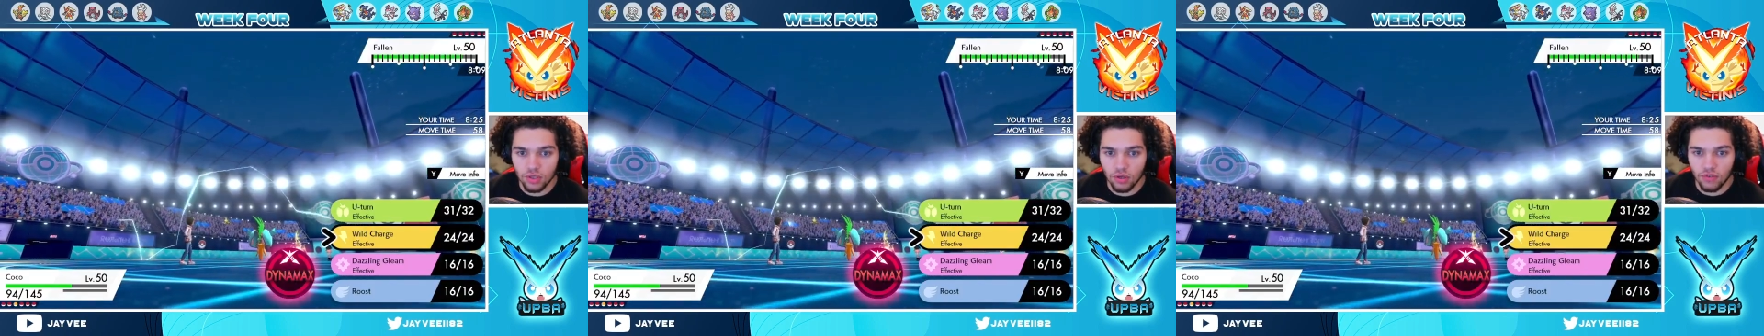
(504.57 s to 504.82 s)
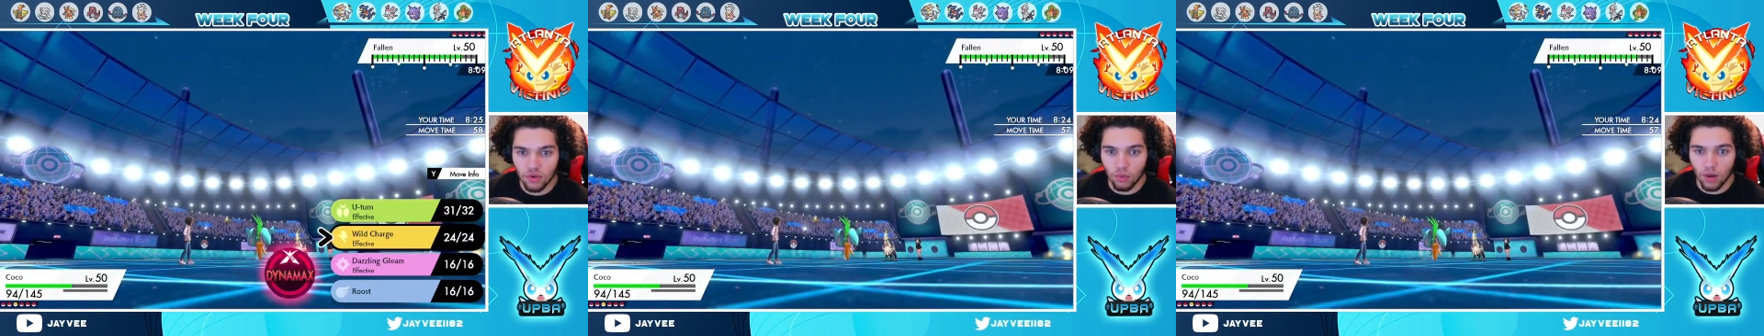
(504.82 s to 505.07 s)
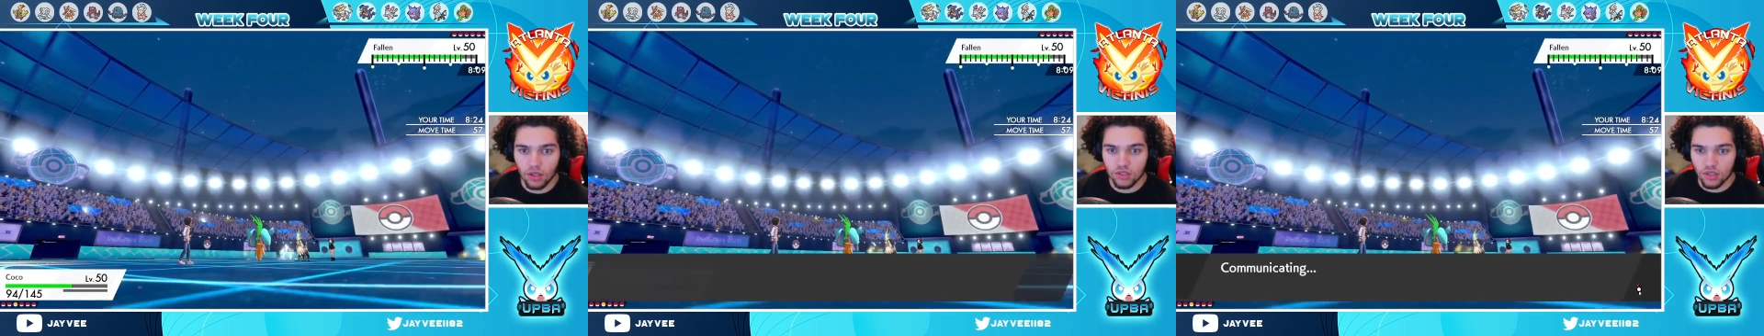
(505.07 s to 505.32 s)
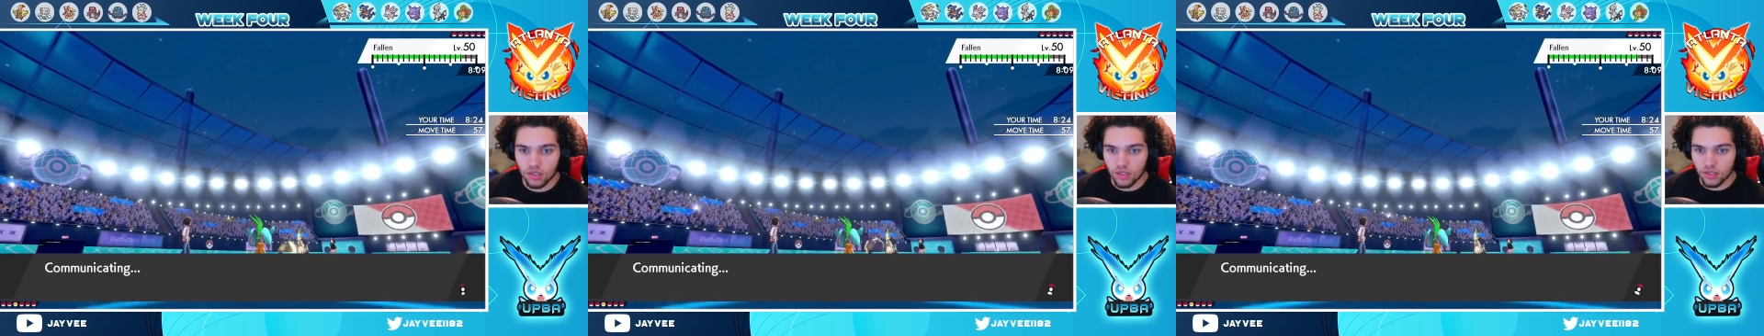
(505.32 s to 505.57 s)
go for a wild
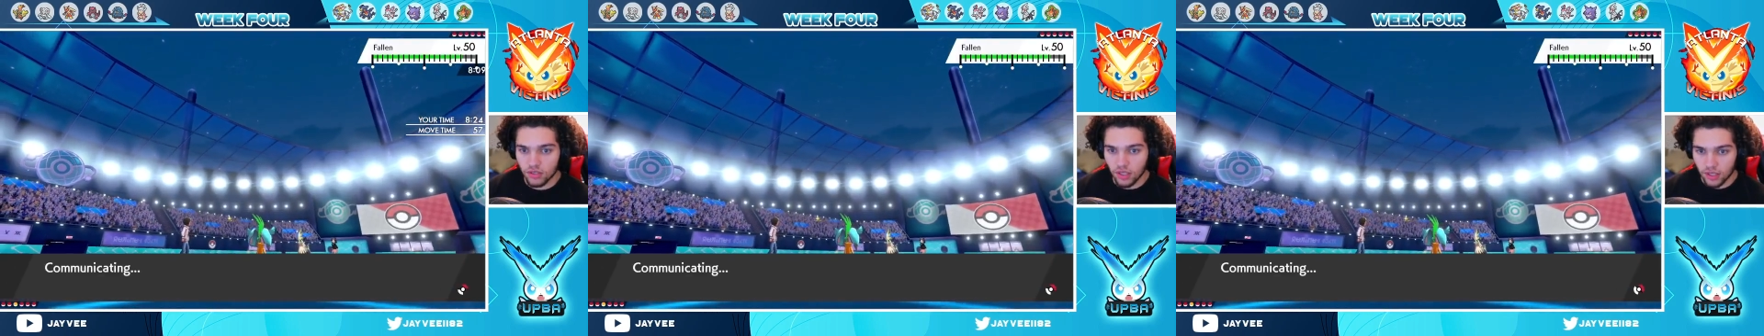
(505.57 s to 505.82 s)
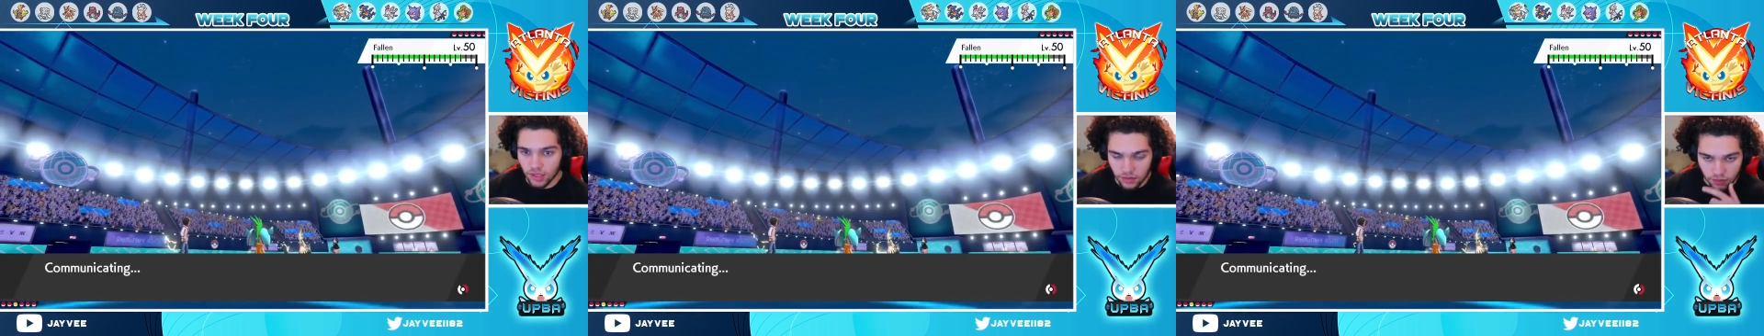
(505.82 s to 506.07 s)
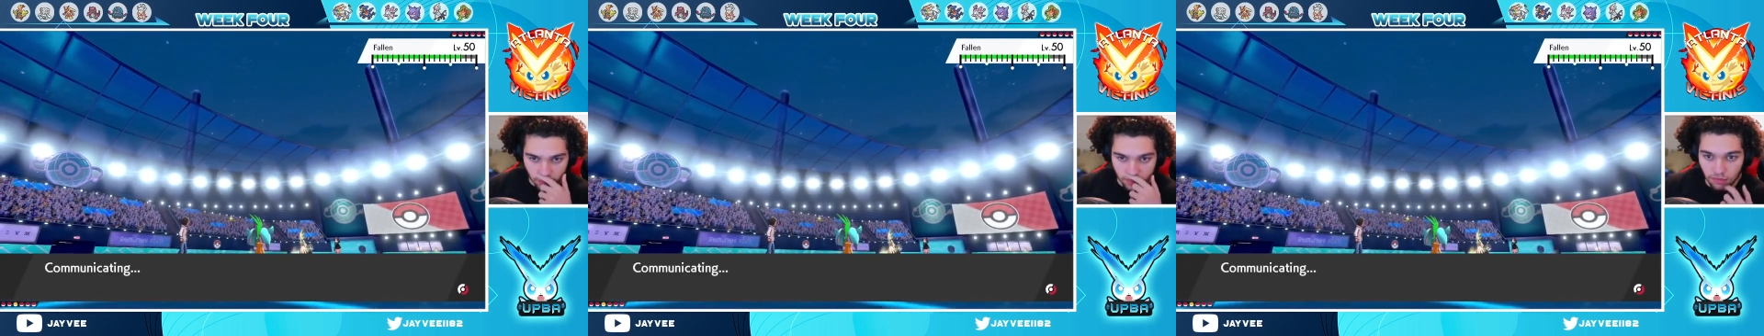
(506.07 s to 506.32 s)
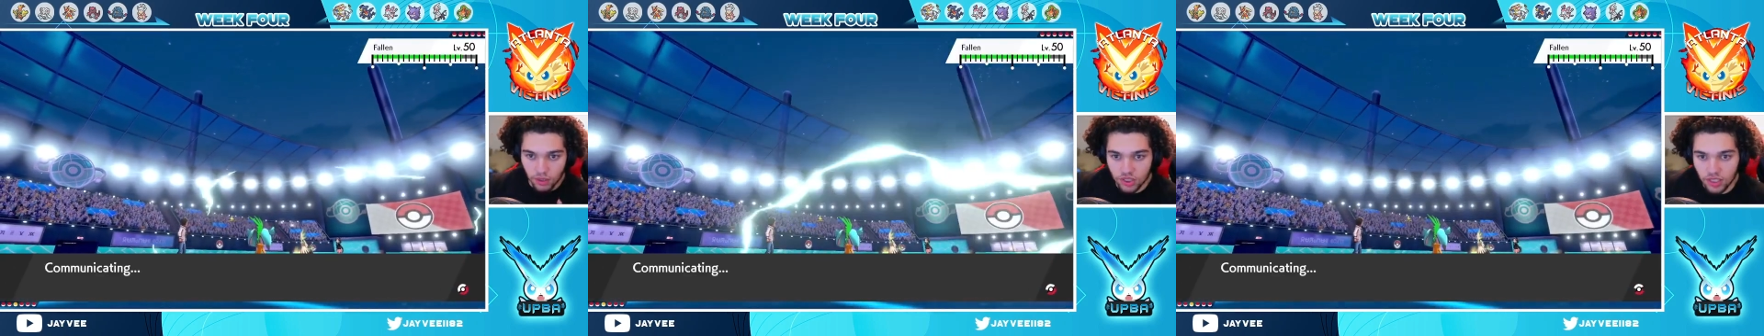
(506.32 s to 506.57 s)
charge here and try to get as
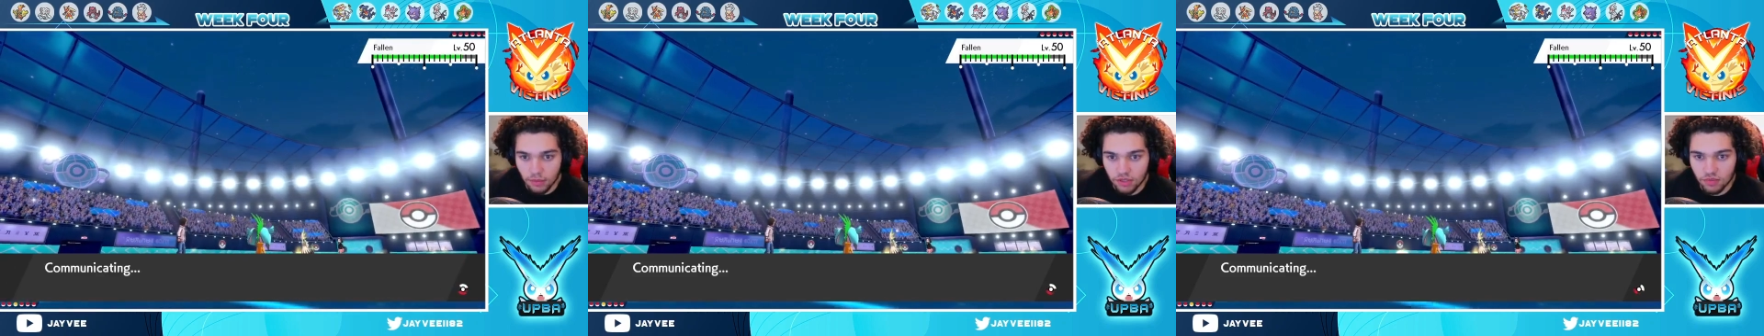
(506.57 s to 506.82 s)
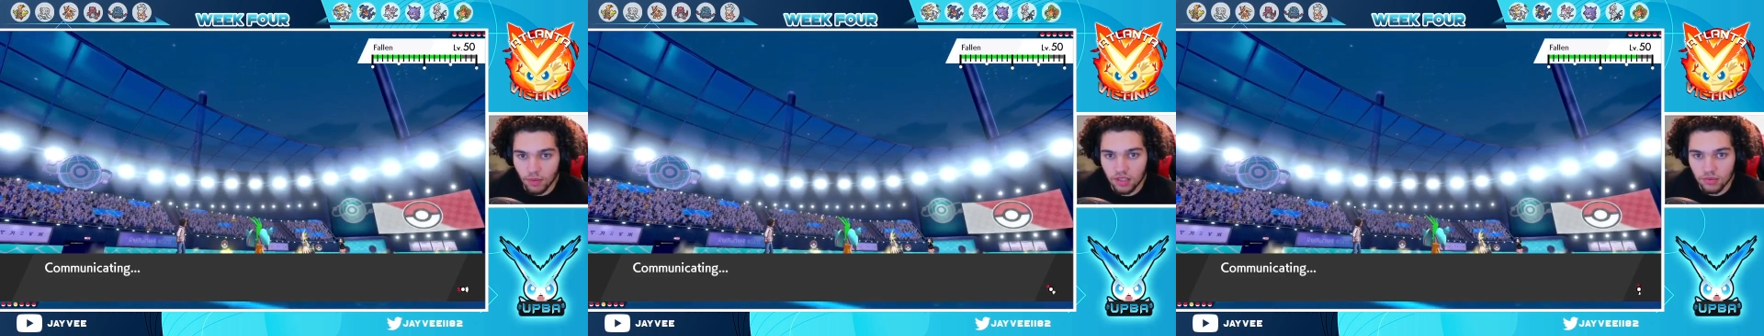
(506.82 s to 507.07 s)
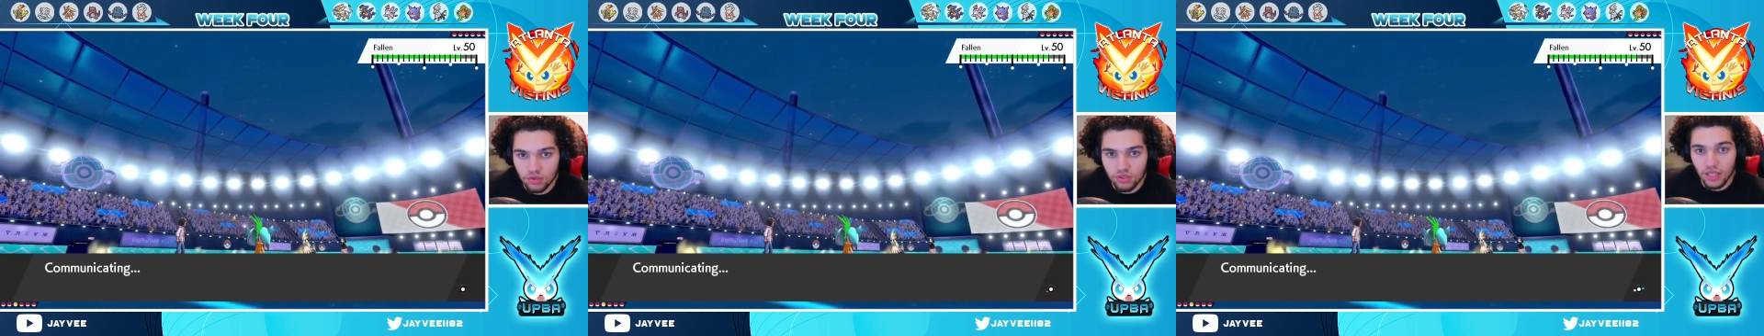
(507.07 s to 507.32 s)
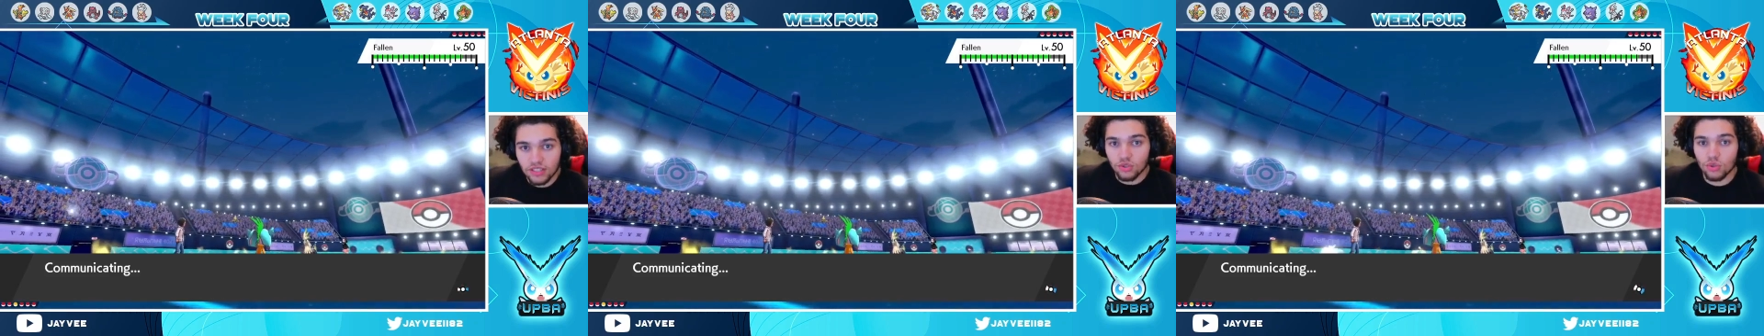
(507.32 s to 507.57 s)
much damage as possible. So
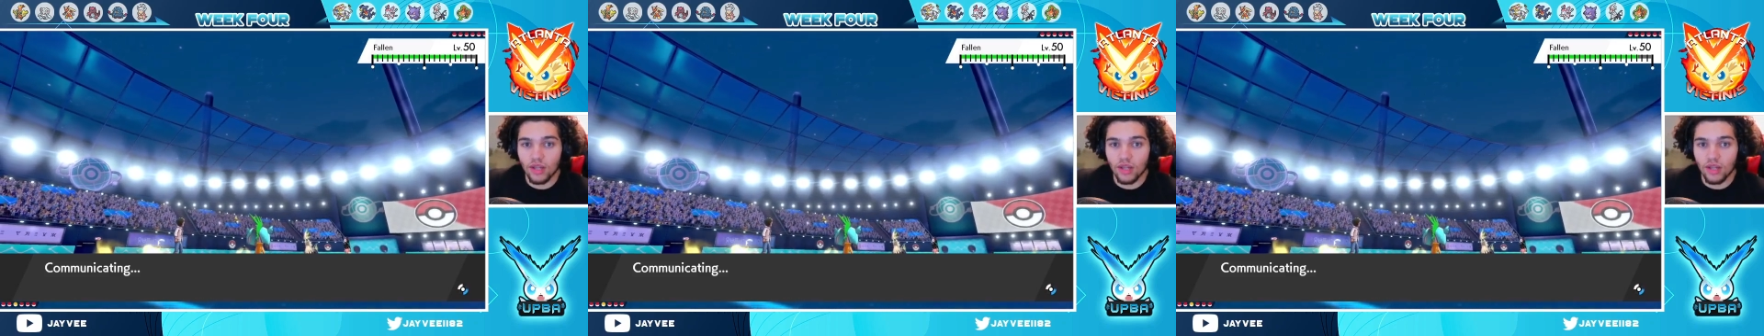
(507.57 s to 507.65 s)
that's cool.